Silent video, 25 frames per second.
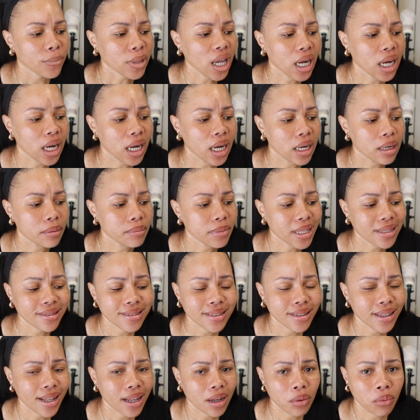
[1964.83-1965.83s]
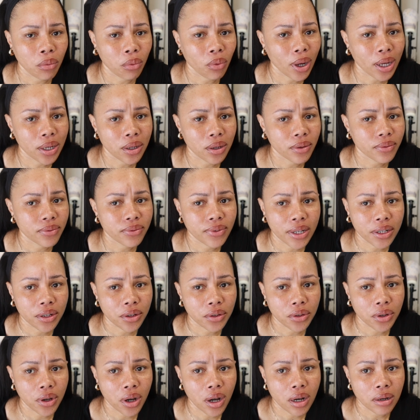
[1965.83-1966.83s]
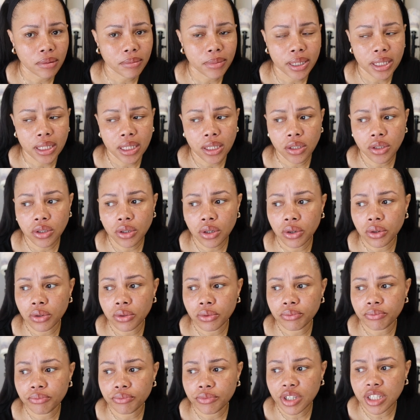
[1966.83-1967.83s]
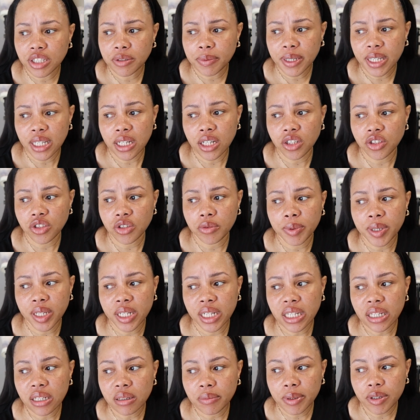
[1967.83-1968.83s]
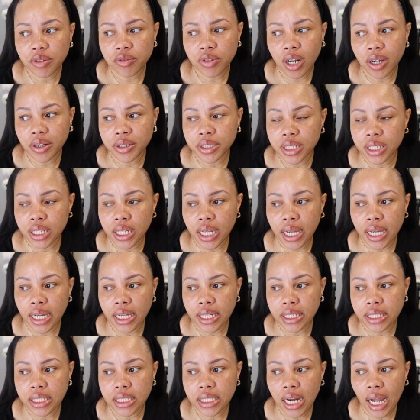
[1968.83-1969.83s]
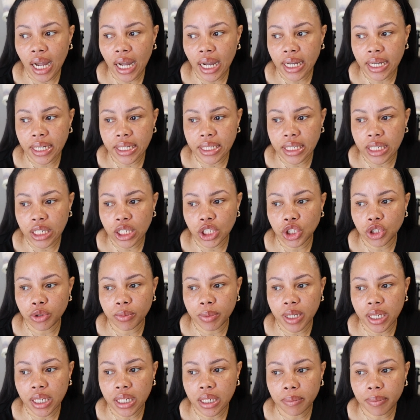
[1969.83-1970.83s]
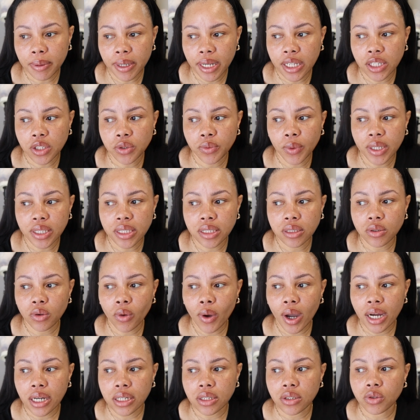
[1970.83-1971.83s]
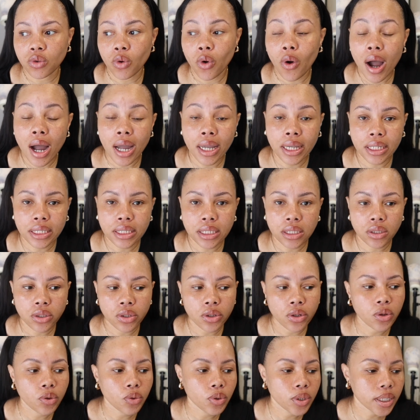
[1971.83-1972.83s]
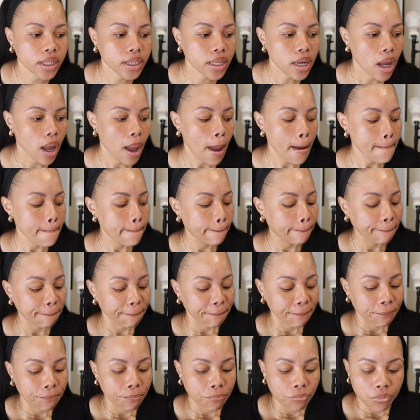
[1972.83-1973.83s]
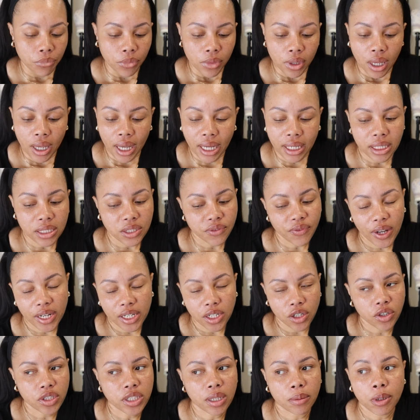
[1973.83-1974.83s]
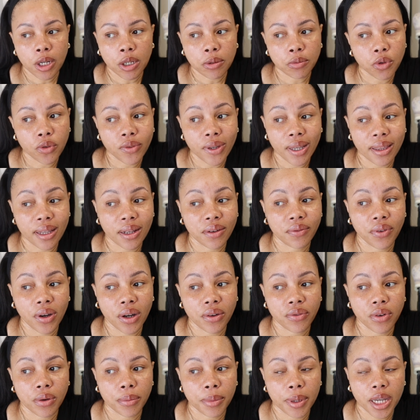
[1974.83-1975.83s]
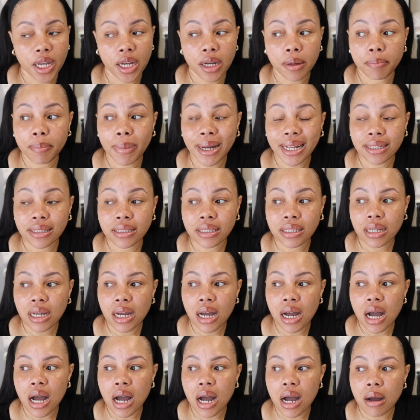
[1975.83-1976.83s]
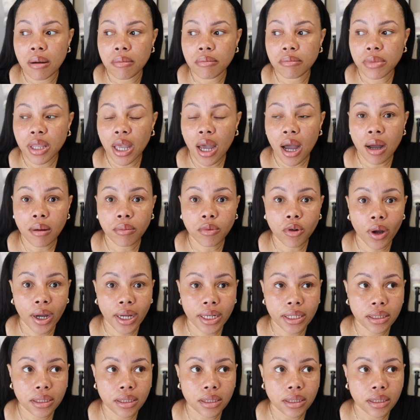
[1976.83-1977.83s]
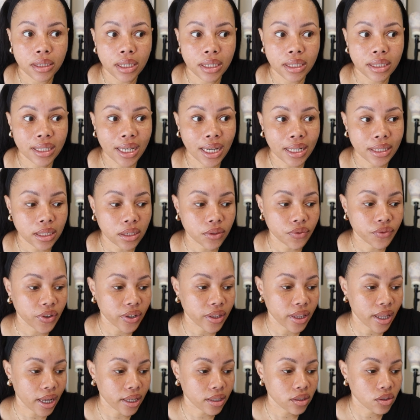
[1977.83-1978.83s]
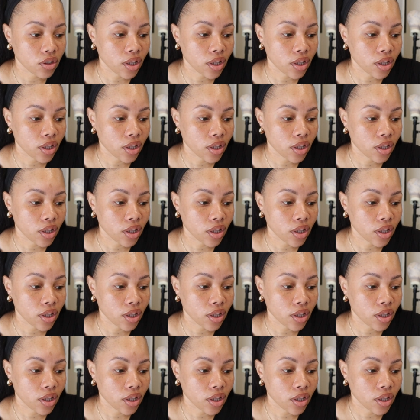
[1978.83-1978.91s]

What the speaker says: That's just like one of I don't know how many. So it's beginning to be a little bit rowdy, and I need to be at a place where it's quite quiet and secluded. And it's funny because I'm not moving that far from here. But yeah, I'm quite excited for that.